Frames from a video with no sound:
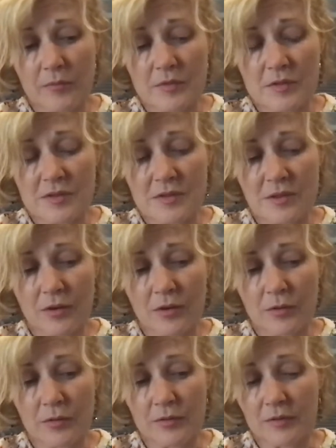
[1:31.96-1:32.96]

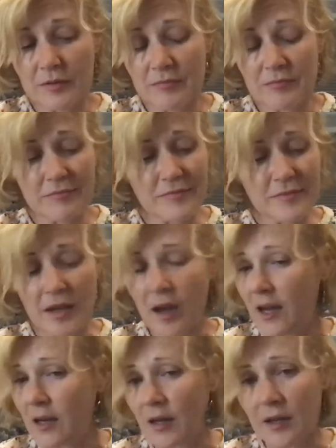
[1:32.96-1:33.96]
So they're
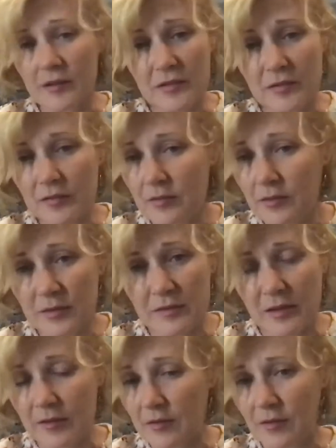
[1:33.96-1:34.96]
highlights.
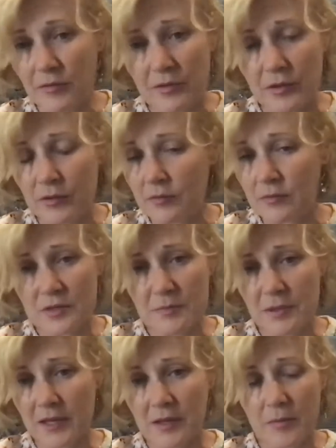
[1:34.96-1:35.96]
That's a thrill to
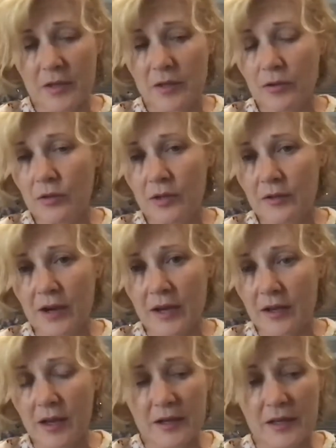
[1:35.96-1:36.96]
play in the big hall at
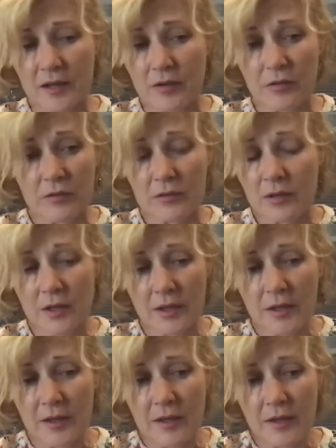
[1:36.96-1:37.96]
Carnegie Hall.
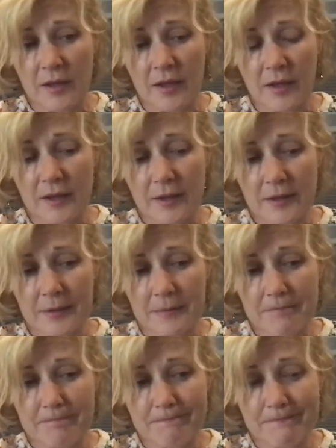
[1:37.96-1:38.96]

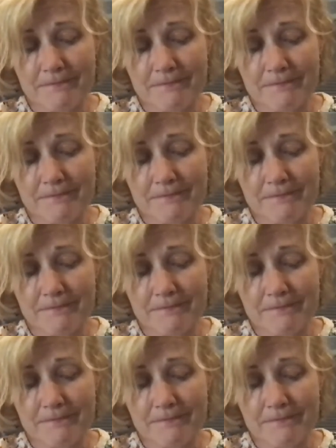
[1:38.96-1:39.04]
Touring